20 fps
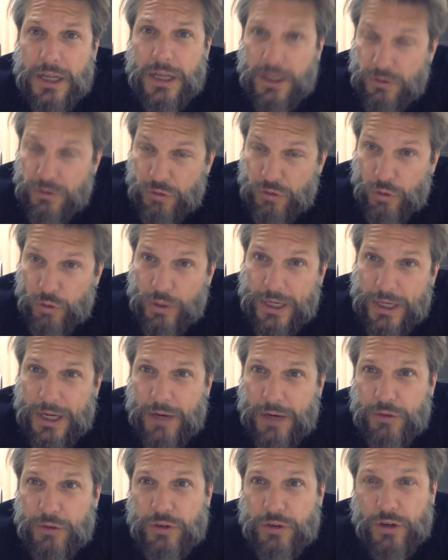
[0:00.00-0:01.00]
and Tori. I
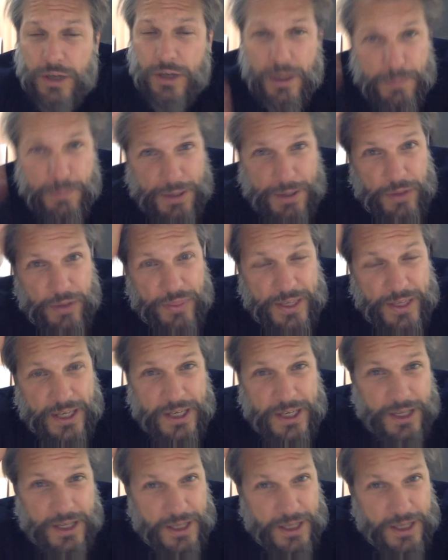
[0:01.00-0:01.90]
was talking about the